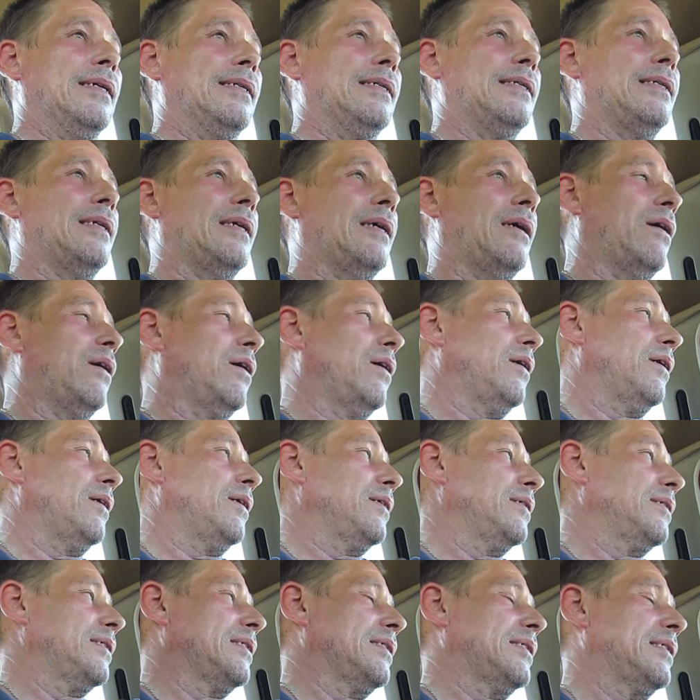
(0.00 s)
see
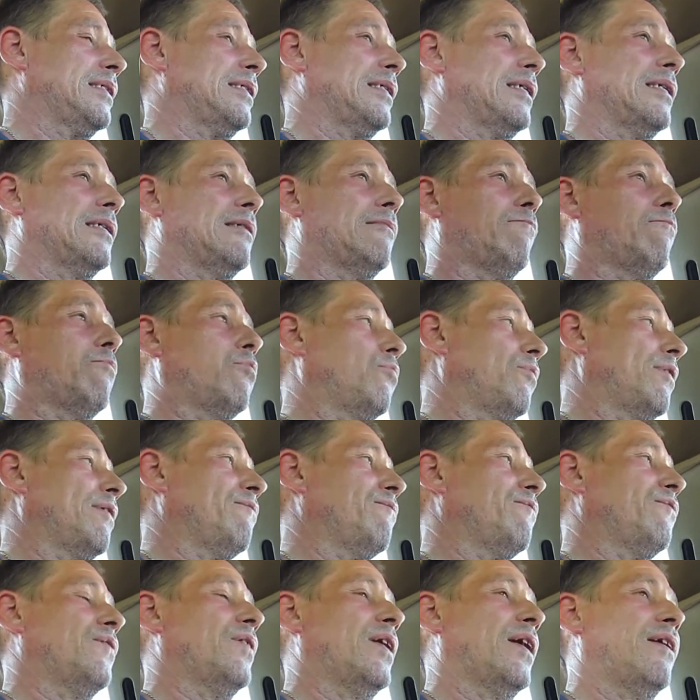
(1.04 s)
all
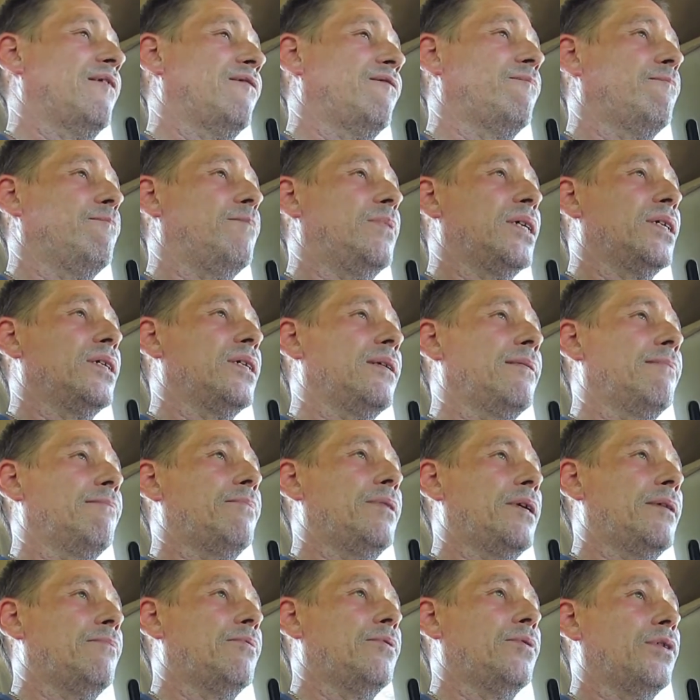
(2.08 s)
6.5 billion
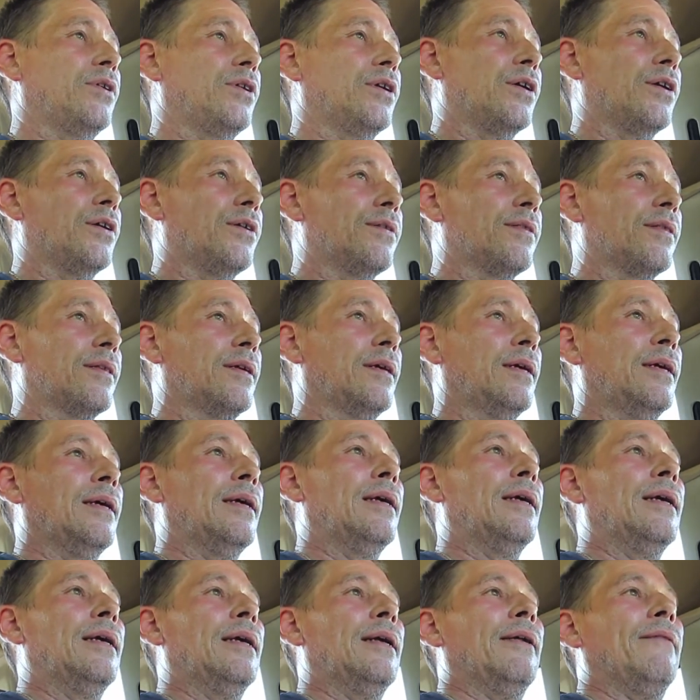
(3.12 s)
people on earth
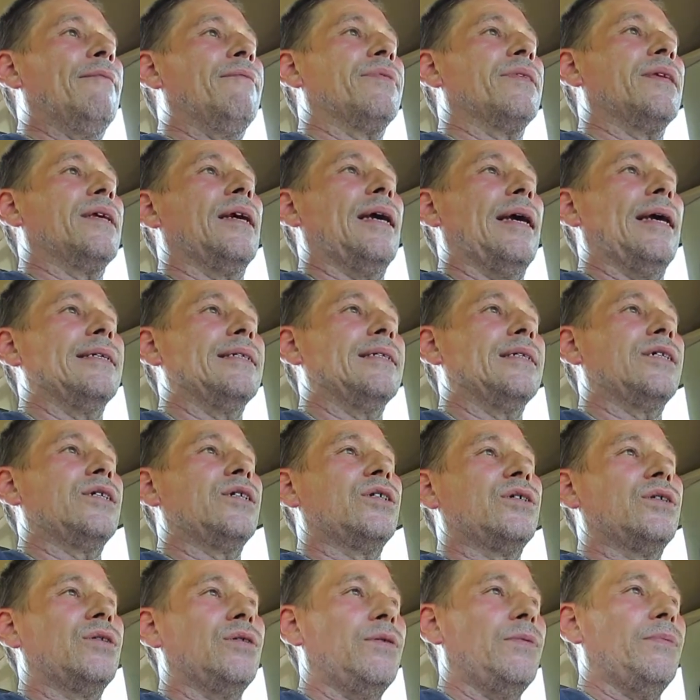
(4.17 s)
as
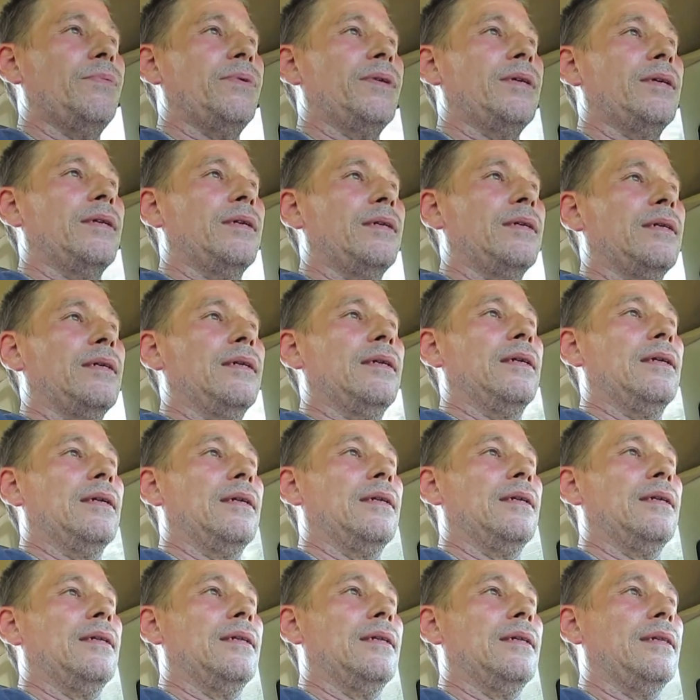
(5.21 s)
stupid
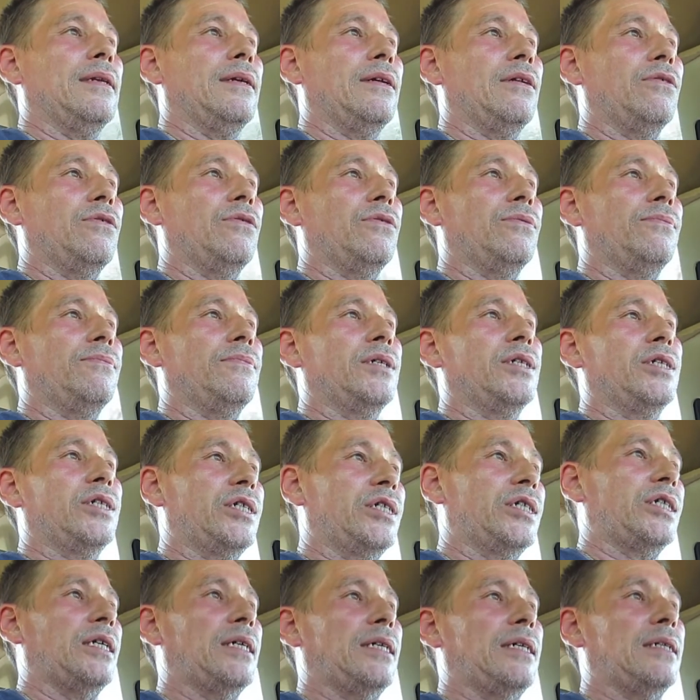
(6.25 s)
little
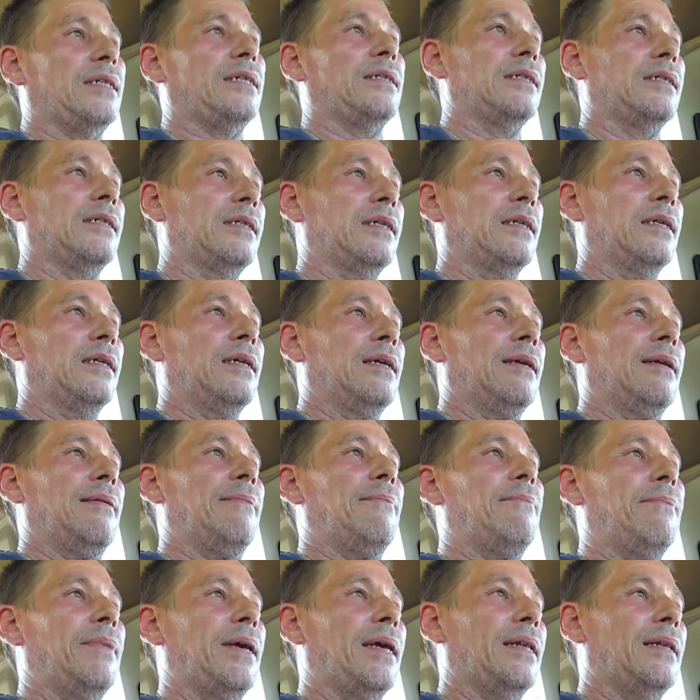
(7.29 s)
machines
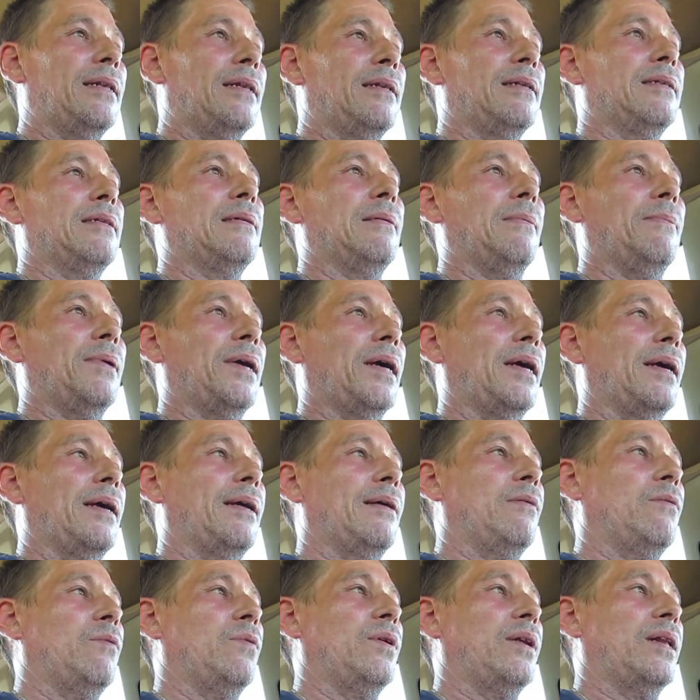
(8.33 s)
meant to buy
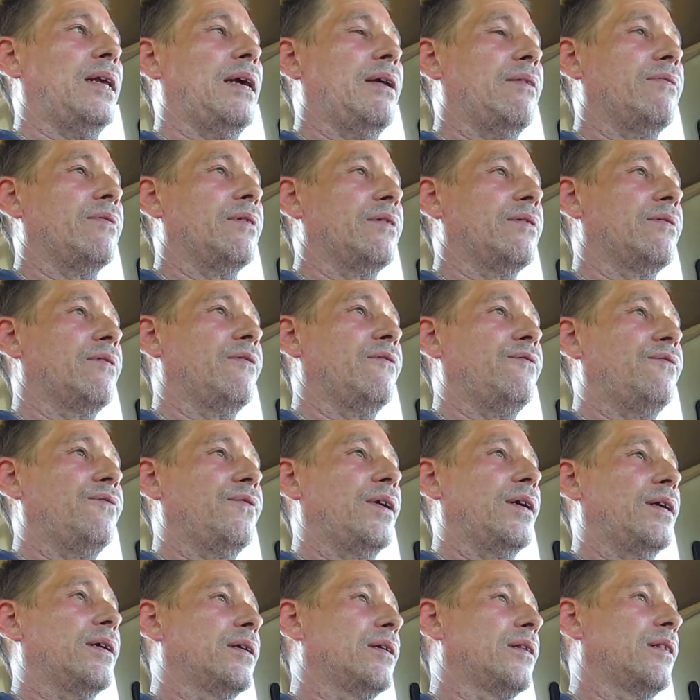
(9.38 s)
whatever the
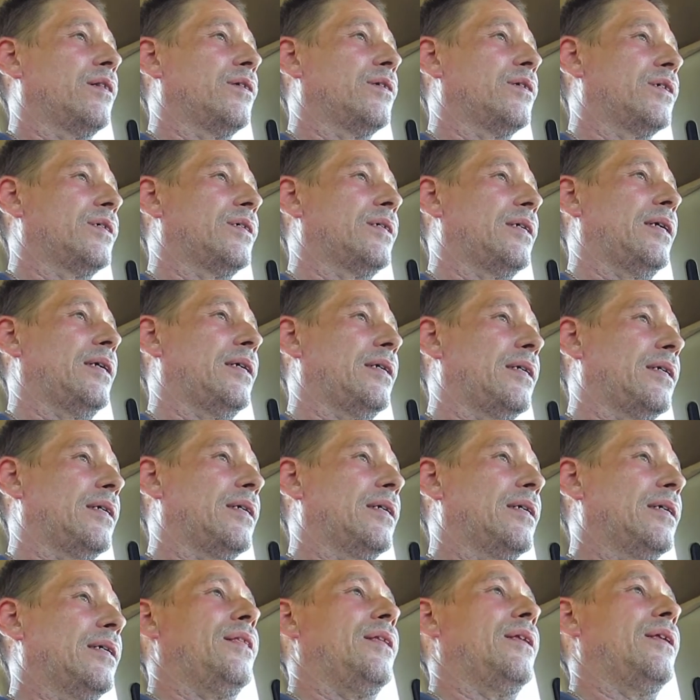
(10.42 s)
fuck they're selling.
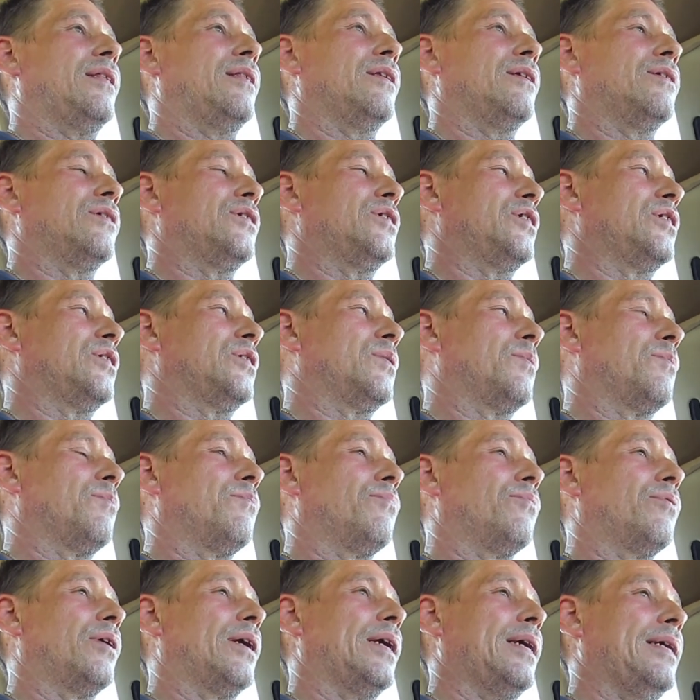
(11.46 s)
They're just
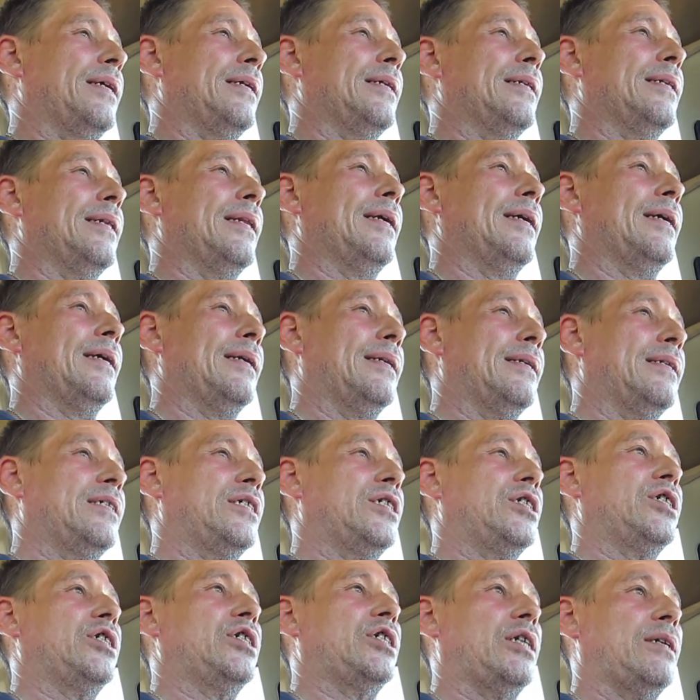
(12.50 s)
brain dead
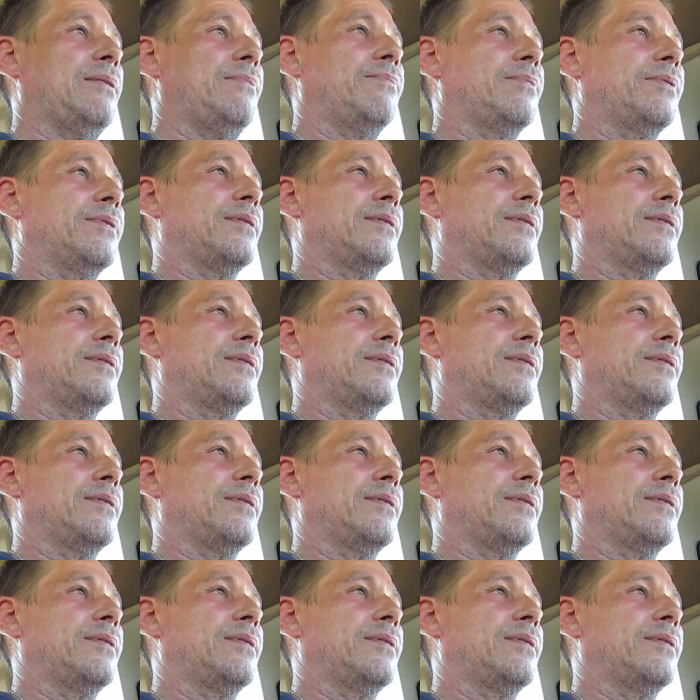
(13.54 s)
sheep,